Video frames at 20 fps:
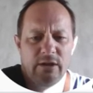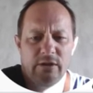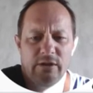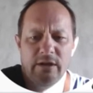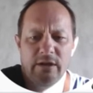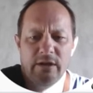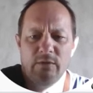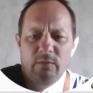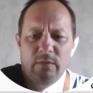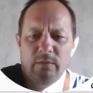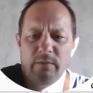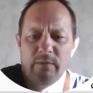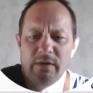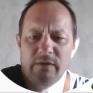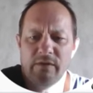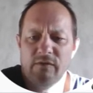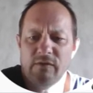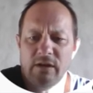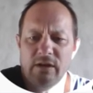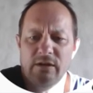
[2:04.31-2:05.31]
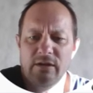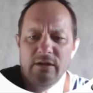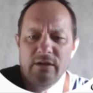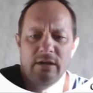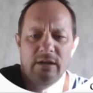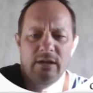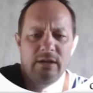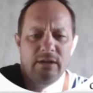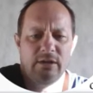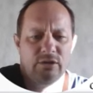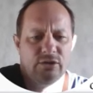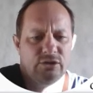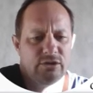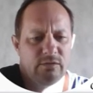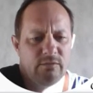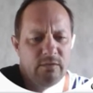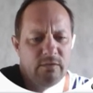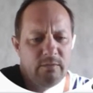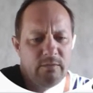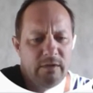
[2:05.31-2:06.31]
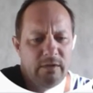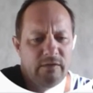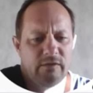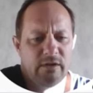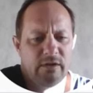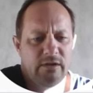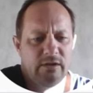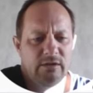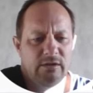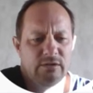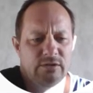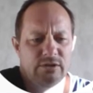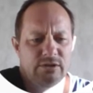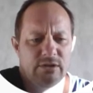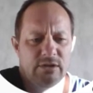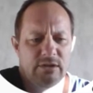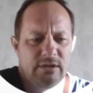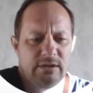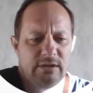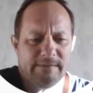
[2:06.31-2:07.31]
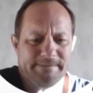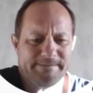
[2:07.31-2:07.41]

You eat when we say you eat, you shit when we say you shit.